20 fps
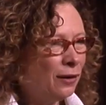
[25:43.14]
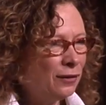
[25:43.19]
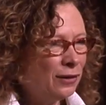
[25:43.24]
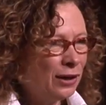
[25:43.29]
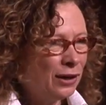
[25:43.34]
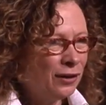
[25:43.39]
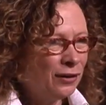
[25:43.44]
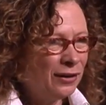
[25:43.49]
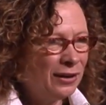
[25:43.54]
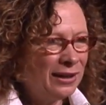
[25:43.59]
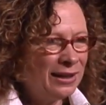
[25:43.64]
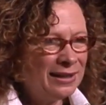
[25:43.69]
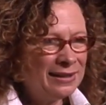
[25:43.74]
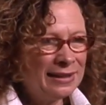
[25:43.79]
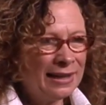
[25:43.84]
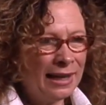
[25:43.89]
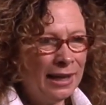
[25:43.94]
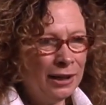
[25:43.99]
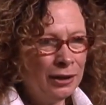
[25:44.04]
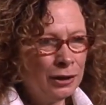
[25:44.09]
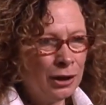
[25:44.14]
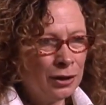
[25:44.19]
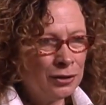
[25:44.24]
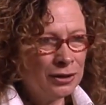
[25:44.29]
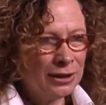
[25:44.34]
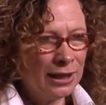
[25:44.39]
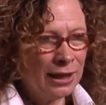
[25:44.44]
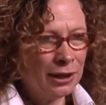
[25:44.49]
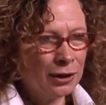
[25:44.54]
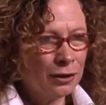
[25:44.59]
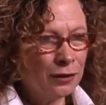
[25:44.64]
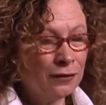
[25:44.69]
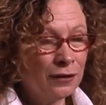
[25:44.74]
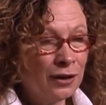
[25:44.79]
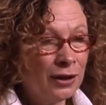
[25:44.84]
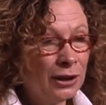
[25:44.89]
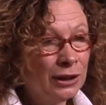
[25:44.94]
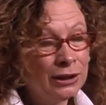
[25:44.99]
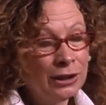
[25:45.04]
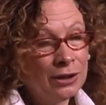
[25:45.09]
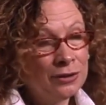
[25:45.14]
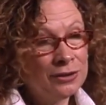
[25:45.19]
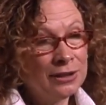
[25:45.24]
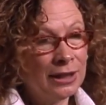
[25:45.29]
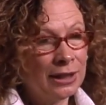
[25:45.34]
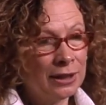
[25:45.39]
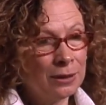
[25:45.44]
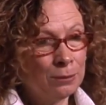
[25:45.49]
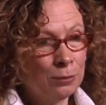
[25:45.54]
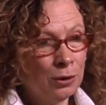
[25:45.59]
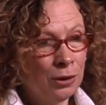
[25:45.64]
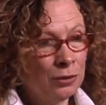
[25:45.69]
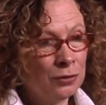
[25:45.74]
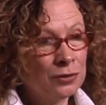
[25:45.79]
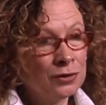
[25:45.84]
there is a no tech or very low tech approach,